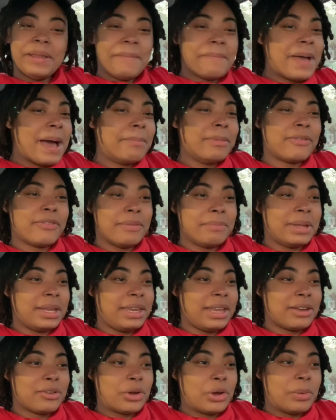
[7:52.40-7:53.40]
up coming from the
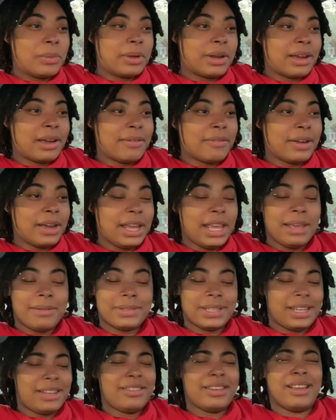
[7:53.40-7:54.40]
dinner or whatever, and he was
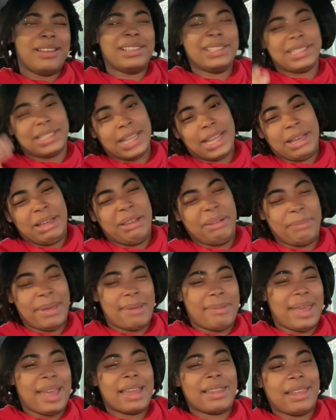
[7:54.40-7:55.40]
like, you know, saying, "Oh,
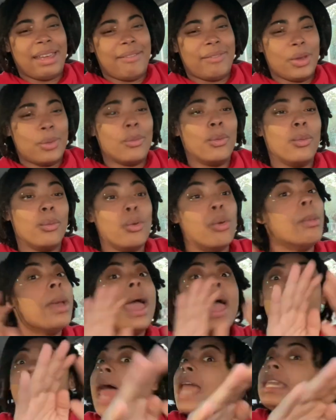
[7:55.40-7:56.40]
baby, I love you." Woo woo.
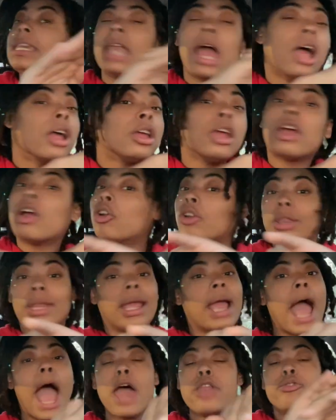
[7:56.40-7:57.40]
And here go the
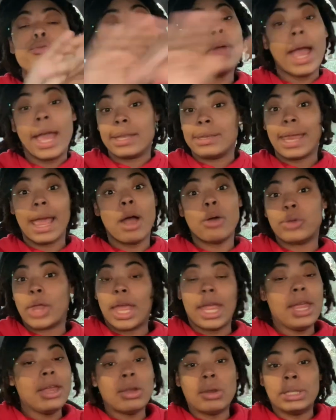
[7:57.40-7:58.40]
thing: I do not doubt that
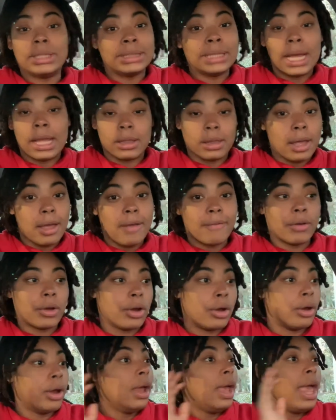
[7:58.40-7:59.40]
he does not love
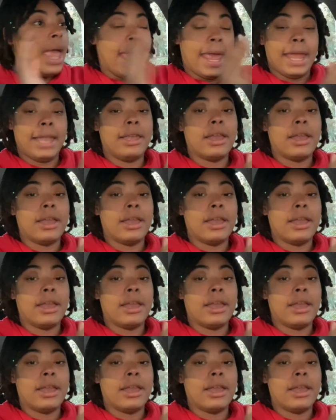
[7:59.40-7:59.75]
her in